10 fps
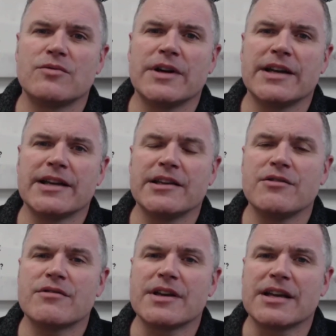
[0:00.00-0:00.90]
where
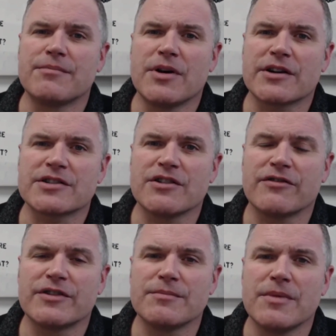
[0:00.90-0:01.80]
you think
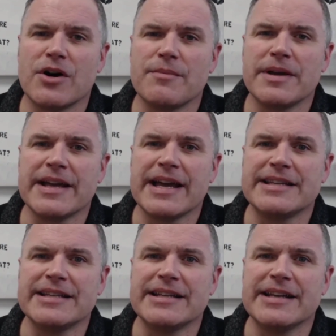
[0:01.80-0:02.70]
Microsoft might be
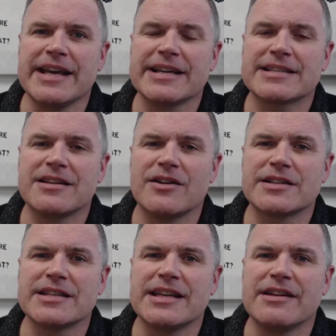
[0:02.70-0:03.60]
heading next
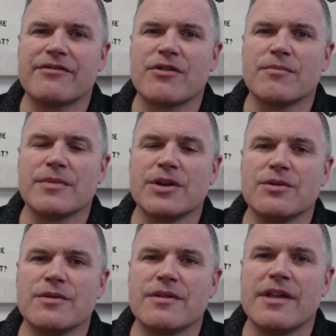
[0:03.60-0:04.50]
like to hear from
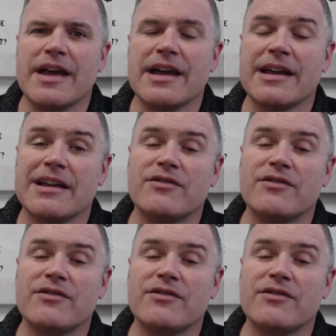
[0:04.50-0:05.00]
you there